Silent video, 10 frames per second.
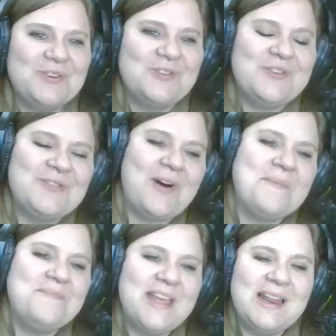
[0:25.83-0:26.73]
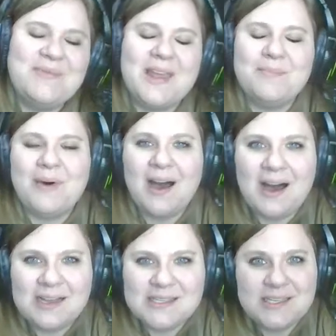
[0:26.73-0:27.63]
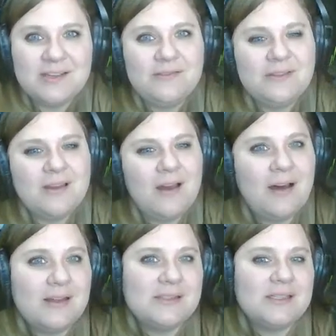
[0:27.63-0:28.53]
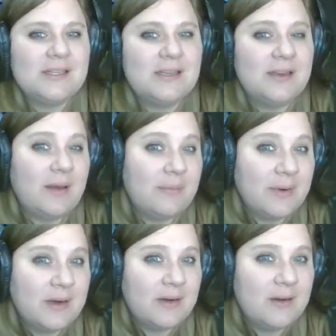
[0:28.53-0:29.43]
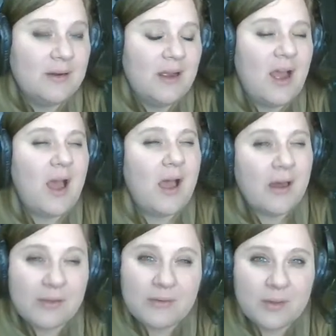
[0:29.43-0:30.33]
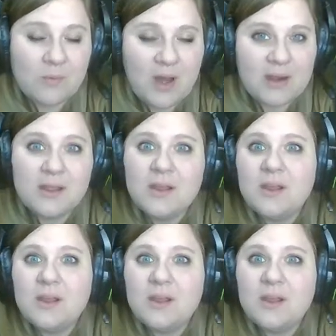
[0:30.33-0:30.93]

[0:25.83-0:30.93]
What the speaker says: we want b to be a positive constant number other than 1.